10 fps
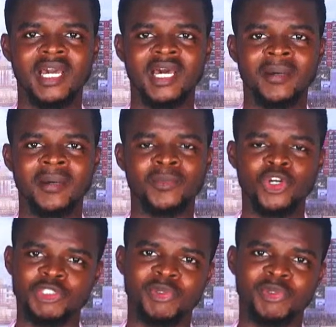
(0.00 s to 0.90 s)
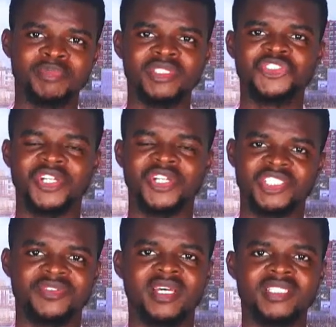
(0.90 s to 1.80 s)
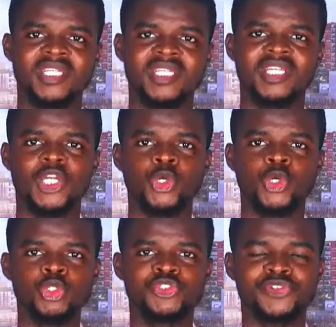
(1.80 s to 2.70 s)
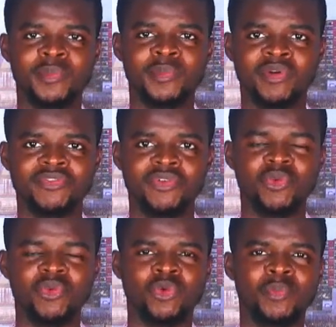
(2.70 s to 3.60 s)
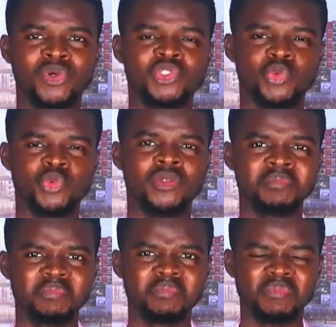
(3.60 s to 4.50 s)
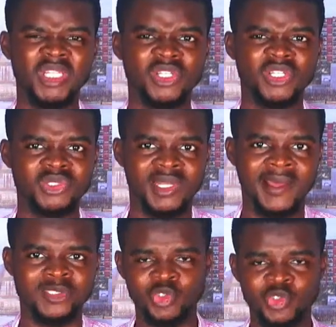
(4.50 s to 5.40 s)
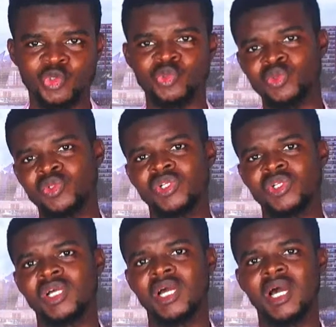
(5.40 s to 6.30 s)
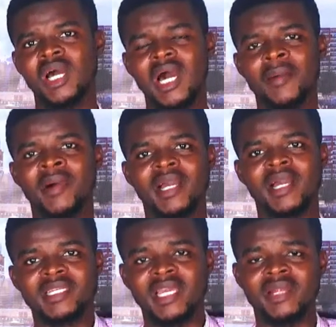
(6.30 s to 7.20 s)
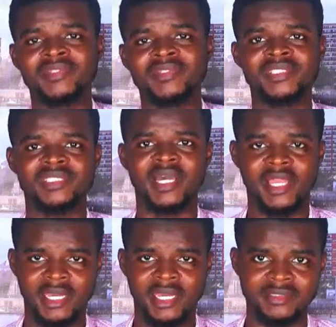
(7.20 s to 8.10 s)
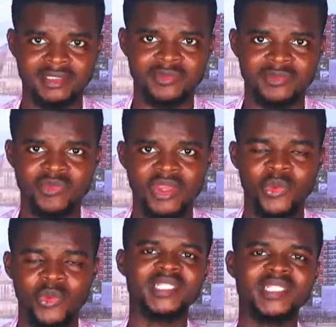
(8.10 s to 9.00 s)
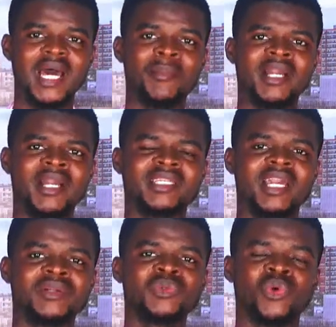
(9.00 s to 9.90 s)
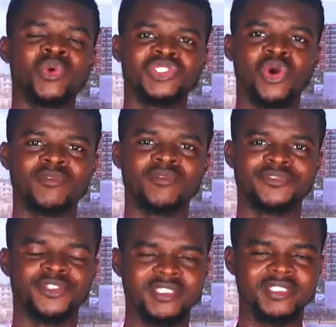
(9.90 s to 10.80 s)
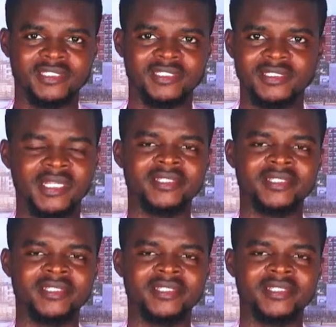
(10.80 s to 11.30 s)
Hush Puppy transferred a huge sum of $1.1 million to Abba Kyari's account. When Abba Kyari was confronted that